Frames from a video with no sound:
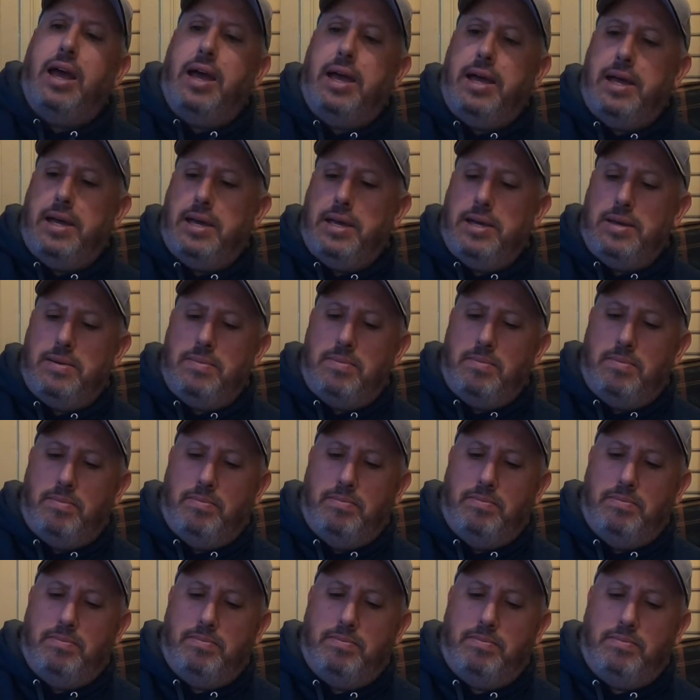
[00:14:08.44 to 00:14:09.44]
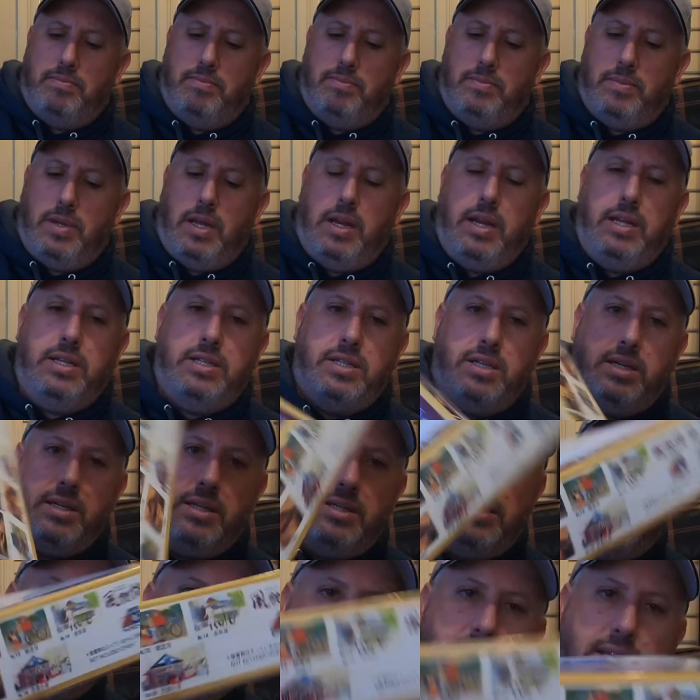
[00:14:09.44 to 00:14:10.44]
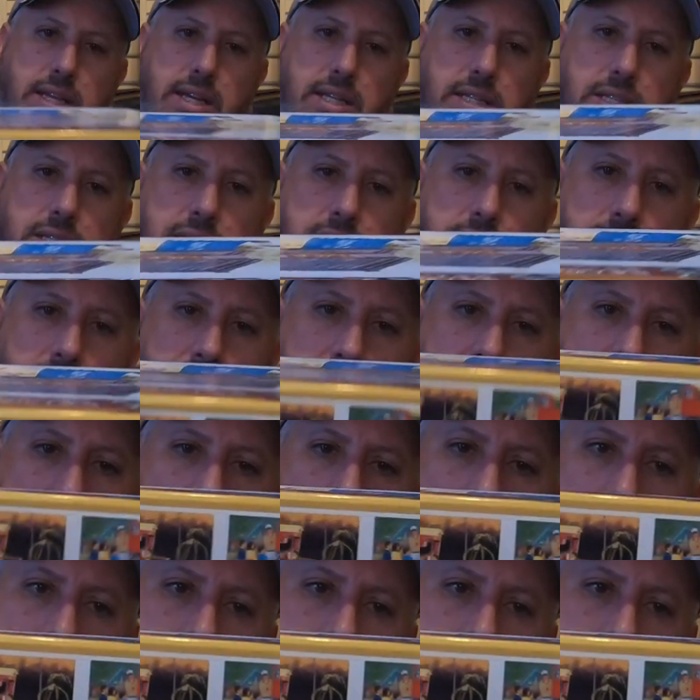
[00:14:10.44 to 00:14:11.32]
And as you can see, that's again